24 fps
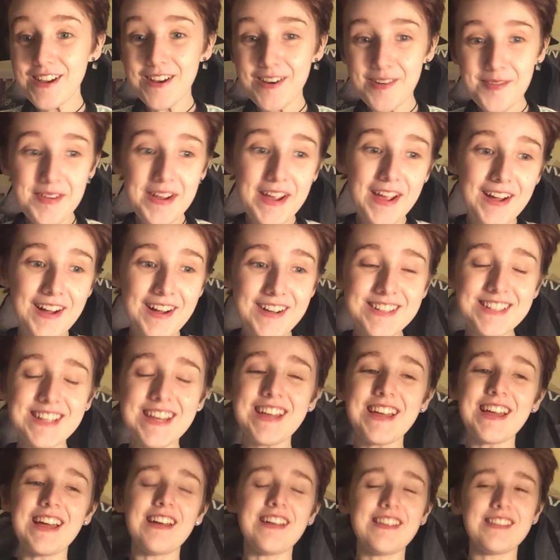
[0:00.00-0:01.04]
oh my god,
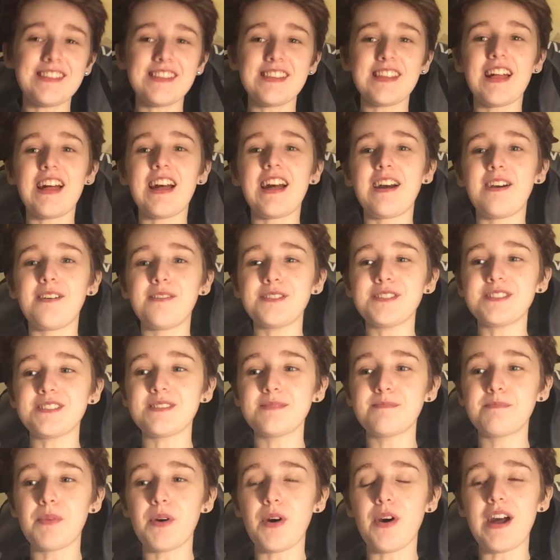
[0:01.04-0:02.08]
and I was,
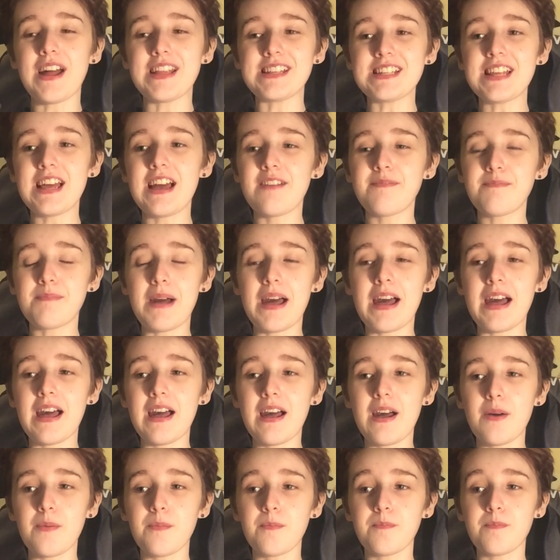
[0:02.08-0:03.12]
but I didn't have
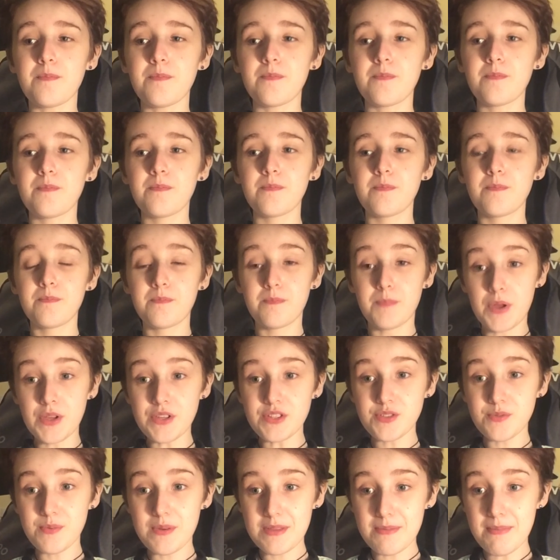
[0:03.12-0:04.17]
my
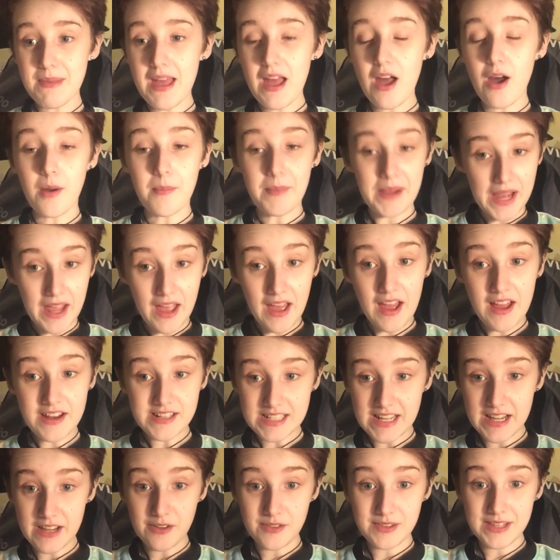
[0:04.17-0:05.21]
purse with me or my card.
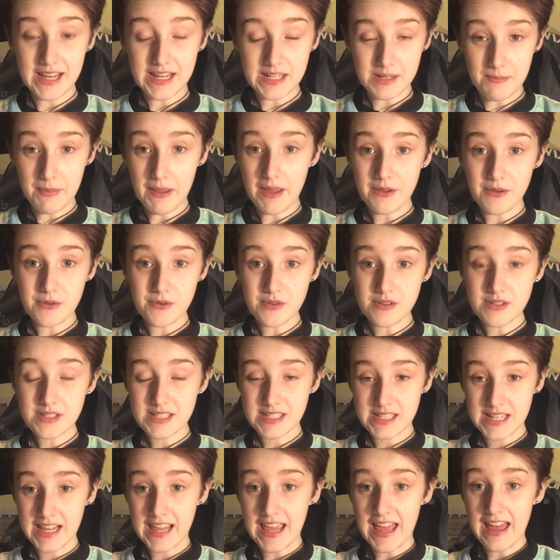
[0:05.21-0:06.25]
I only had a pound
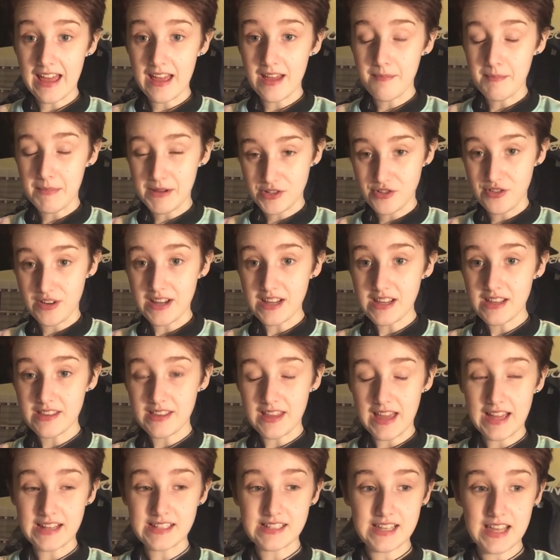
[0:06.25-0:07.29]
to get my drink
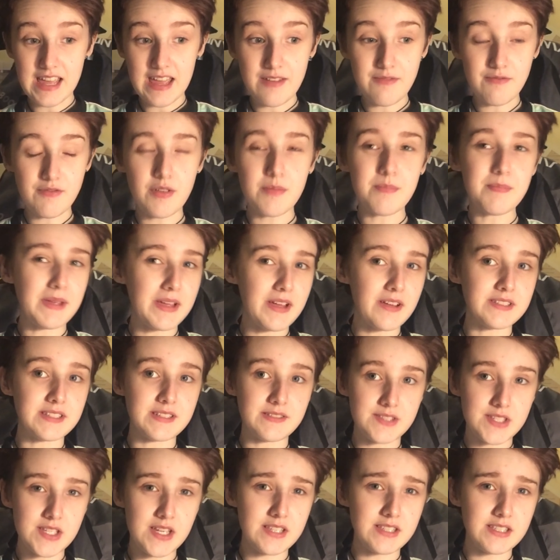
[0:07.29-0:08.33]
that I'd came from, because I've
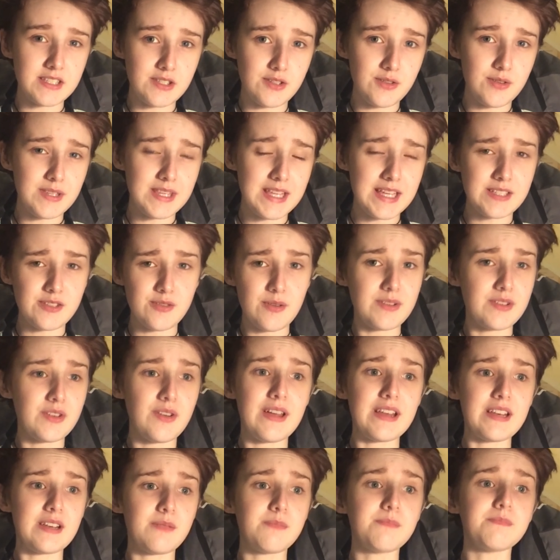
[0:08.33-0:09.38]
started doing that so I don't
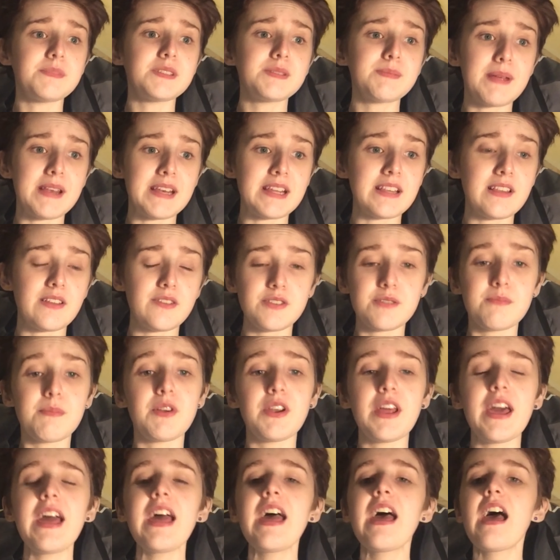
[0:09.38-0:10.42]
end up spending loads of
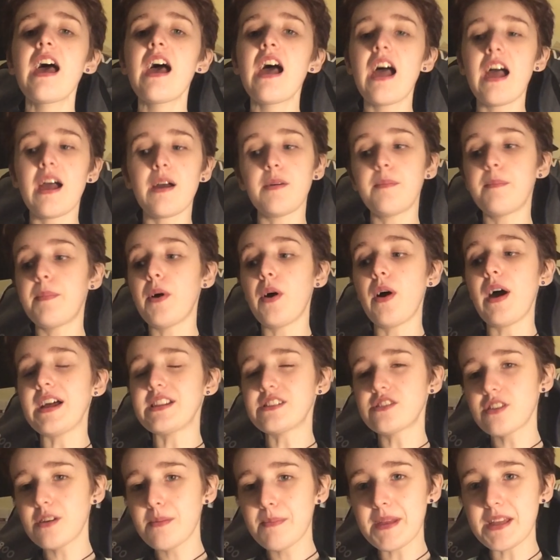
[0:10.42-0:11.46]
money. But I
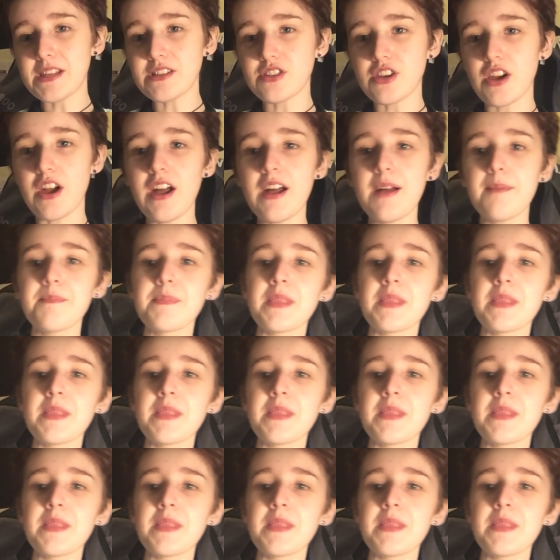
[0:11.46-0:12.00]
took a picture